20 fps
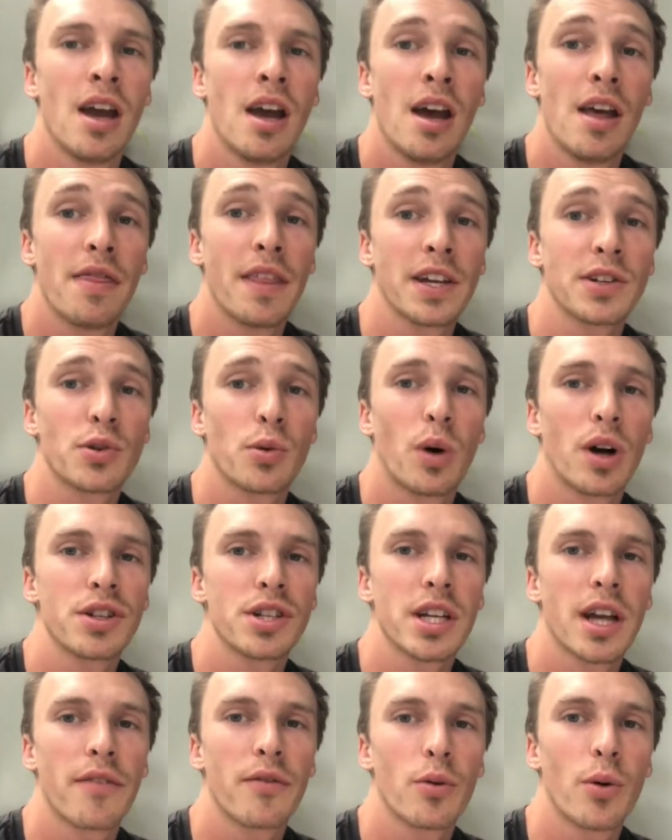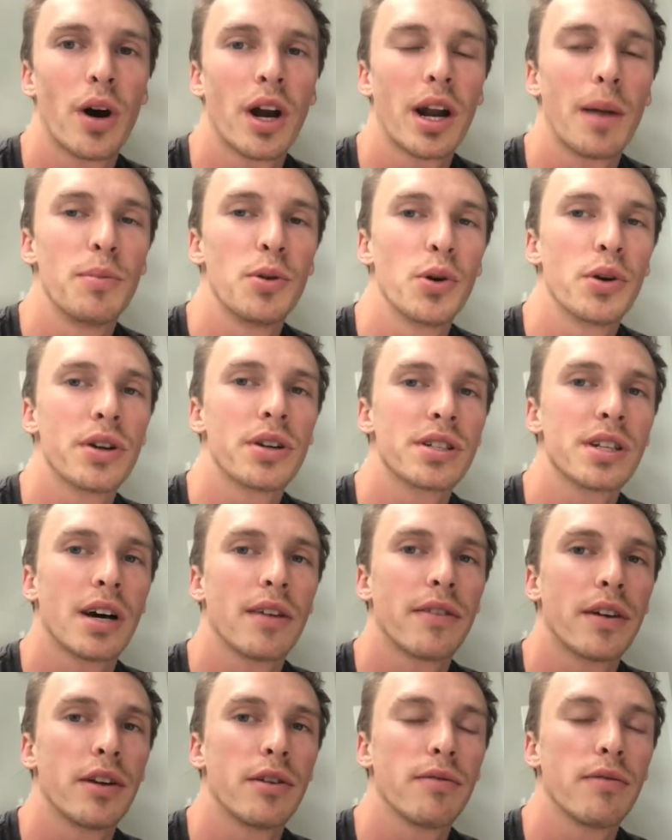Thanks for watching, everyone. I'm
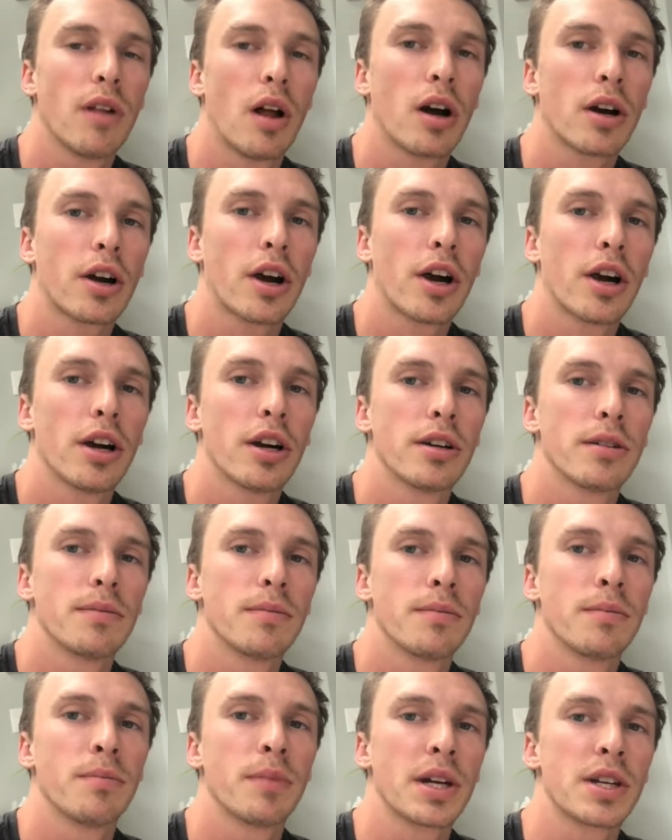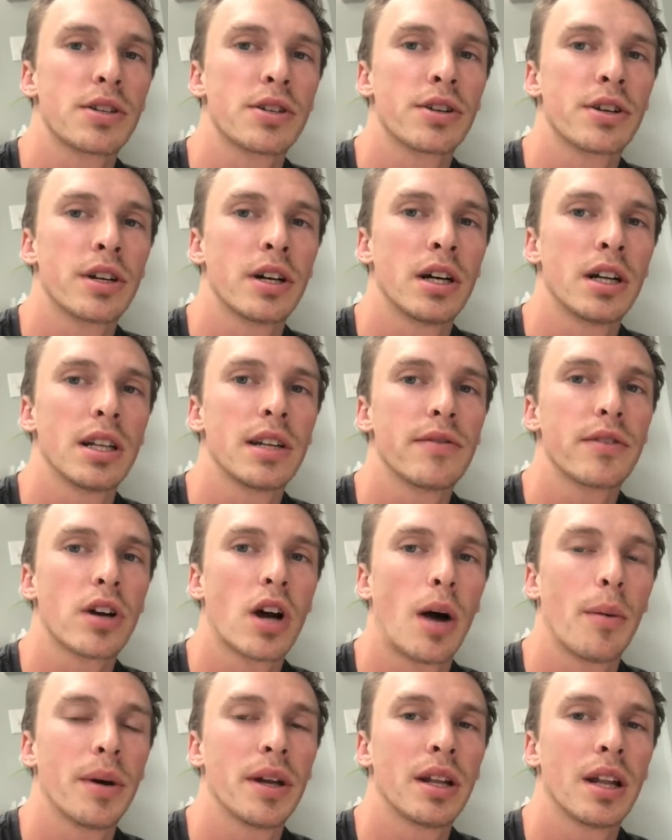Do-It-Yourself Andrew Flockhart. Make sure to leave a
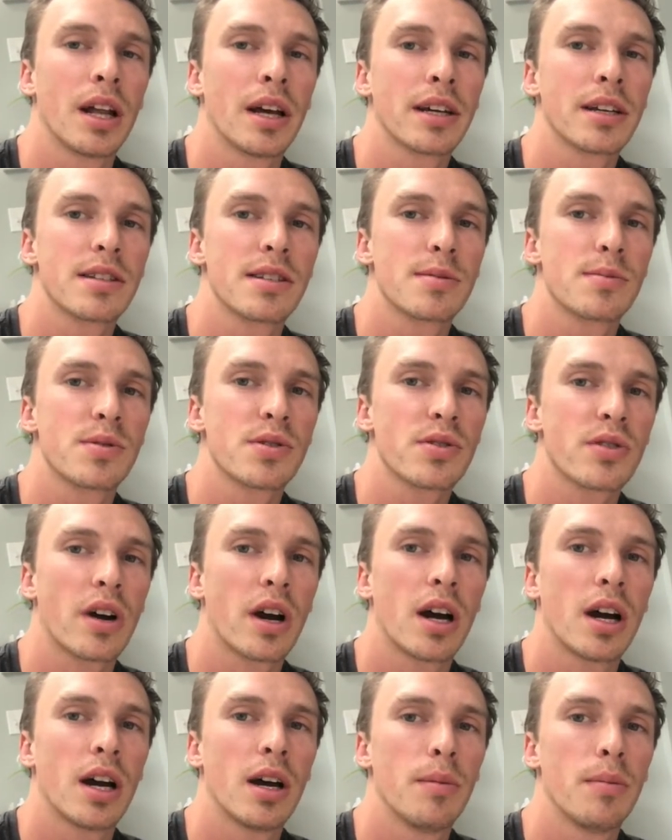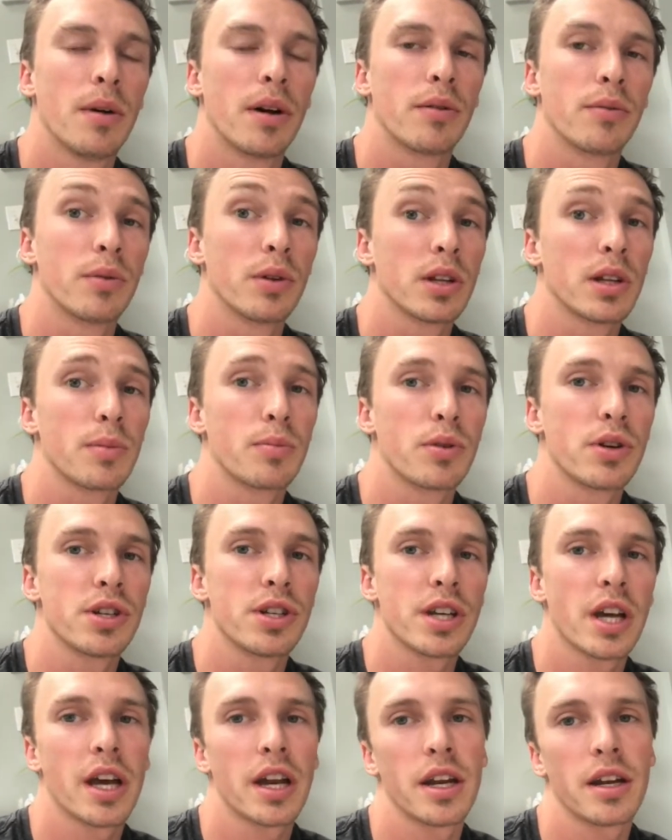comment and like and subscribe. I really
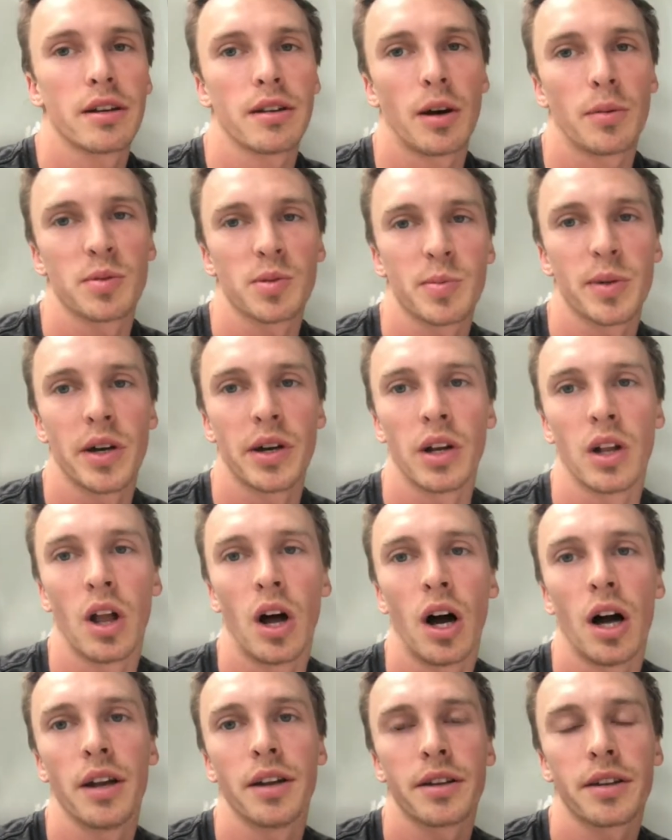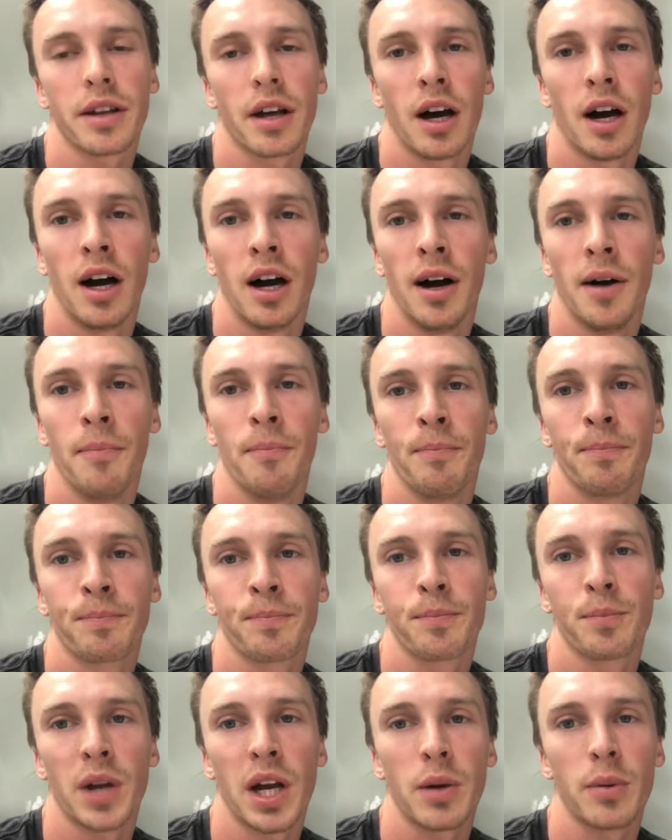appreciate it. It helps me out a lot.
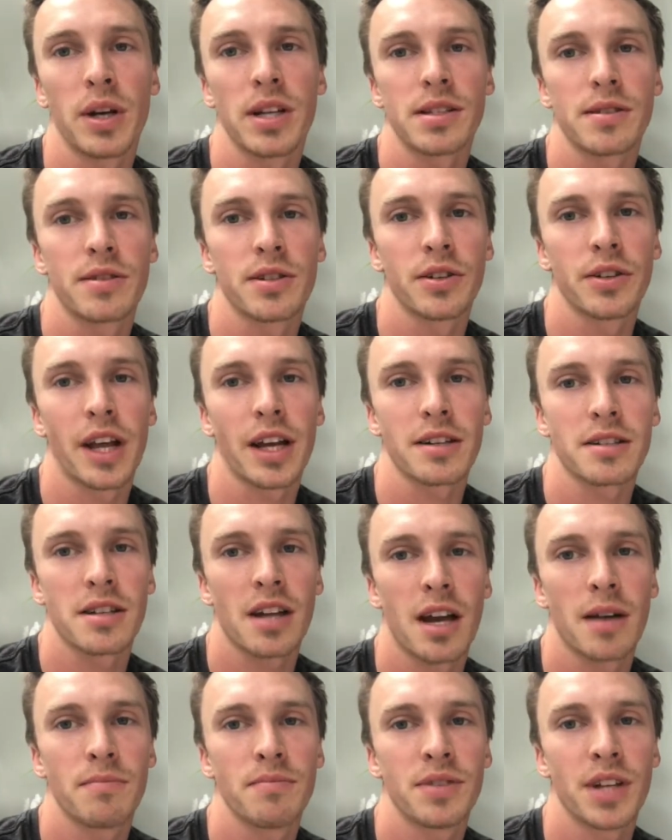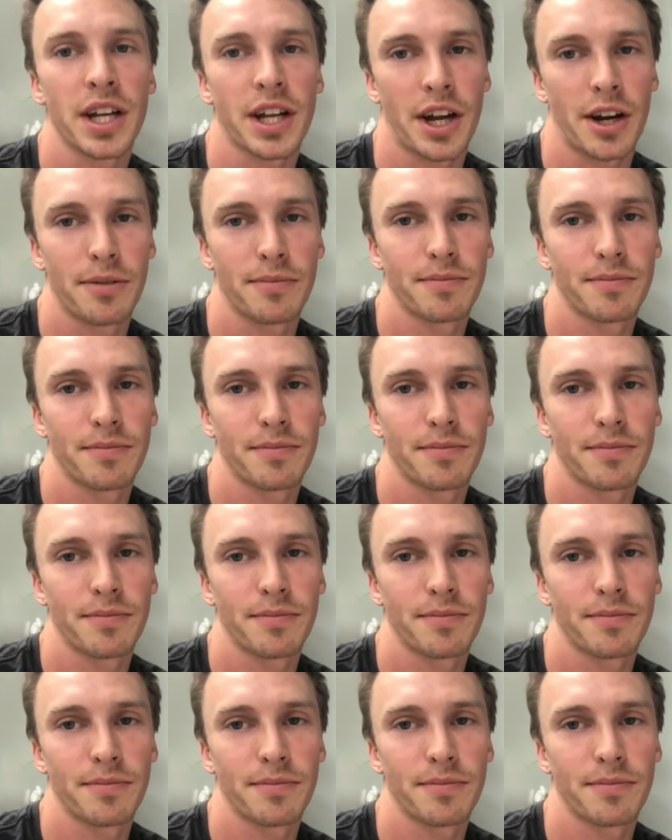But anyways, until next time, take care.